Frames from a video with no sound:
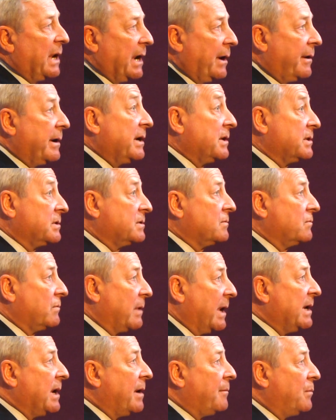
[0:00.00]
Perry is
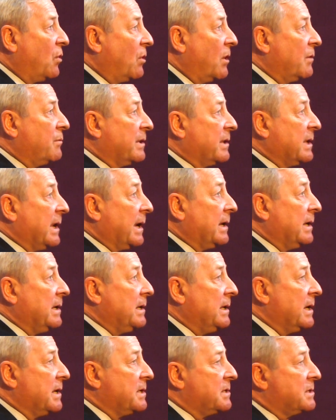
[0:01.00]
right on board with that. He